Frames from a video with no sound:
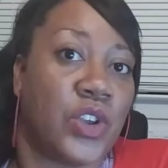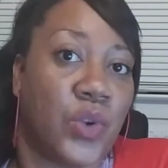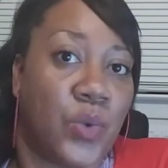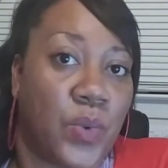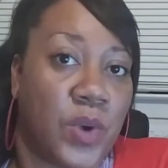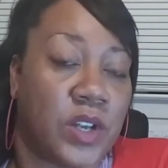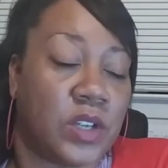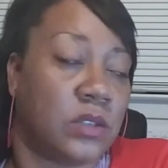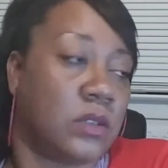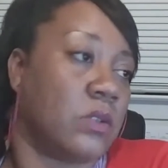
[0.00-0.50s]
you
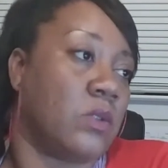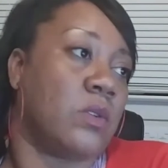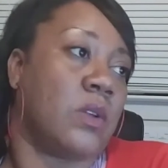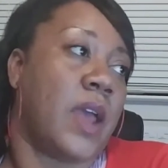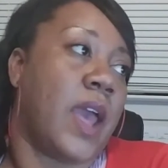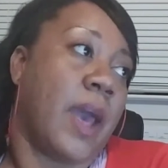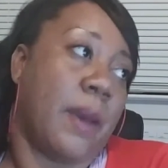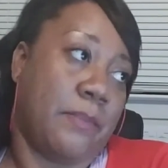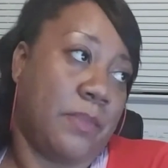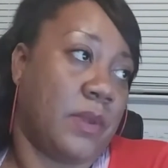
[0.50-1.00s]
when it's going
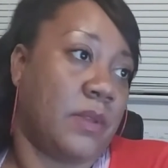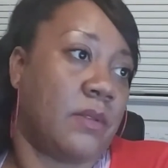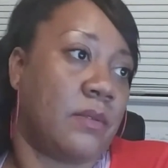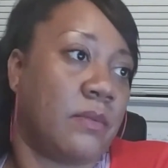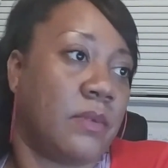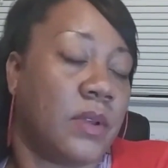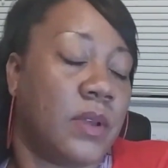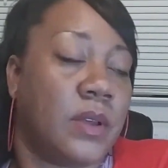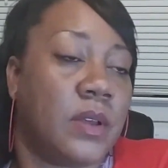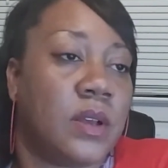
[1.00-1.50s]
to happen.
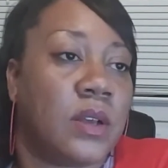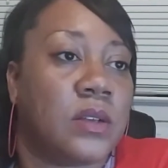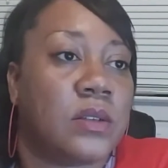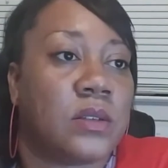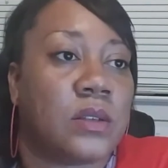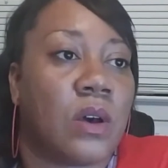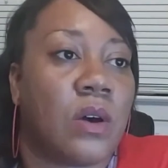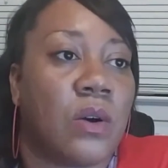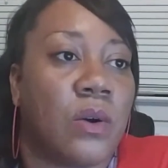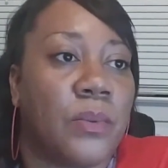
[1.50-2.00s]

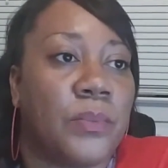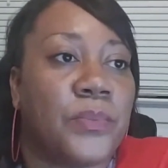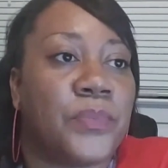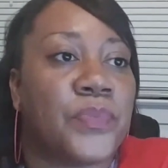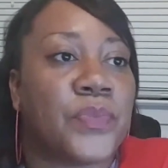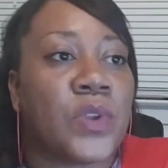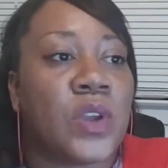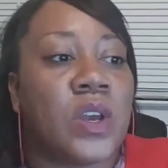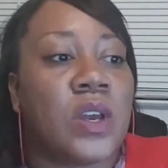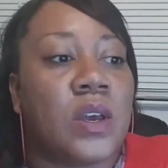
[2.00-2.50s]
So
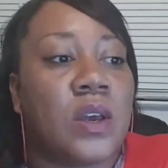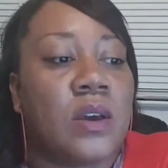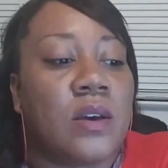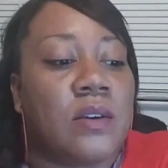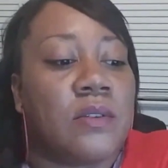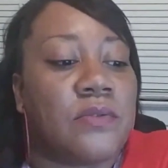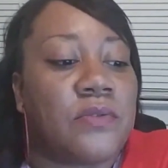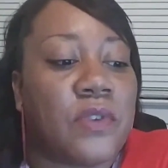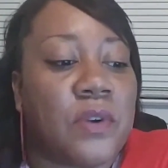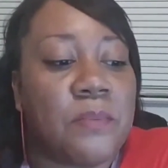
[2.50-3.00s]

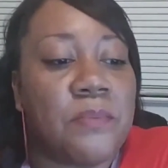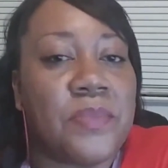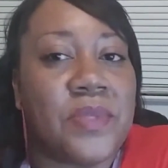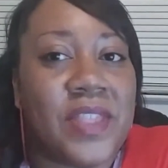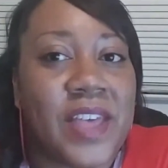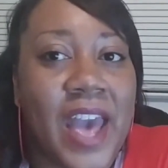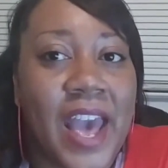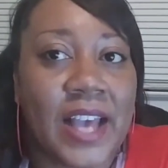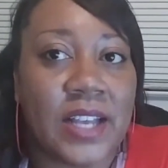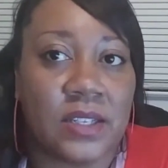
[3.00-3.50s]

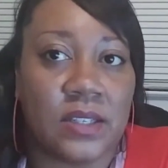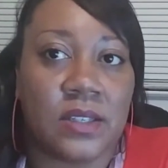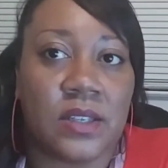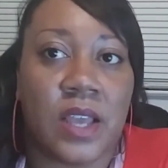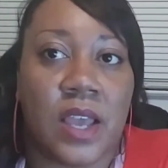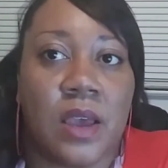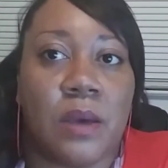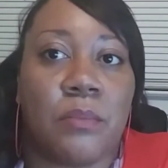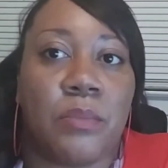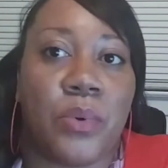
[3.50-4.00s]
from that
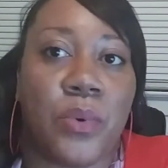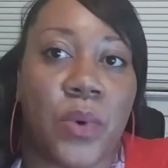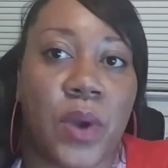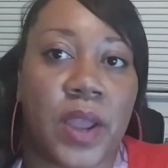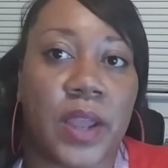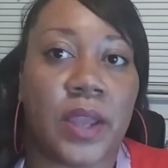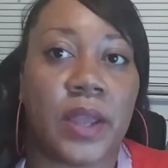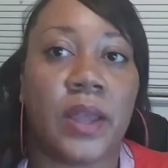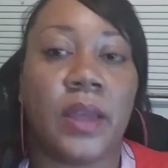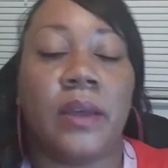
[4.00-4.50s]

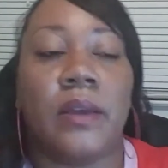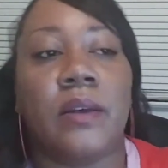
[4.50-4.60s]
standpoint,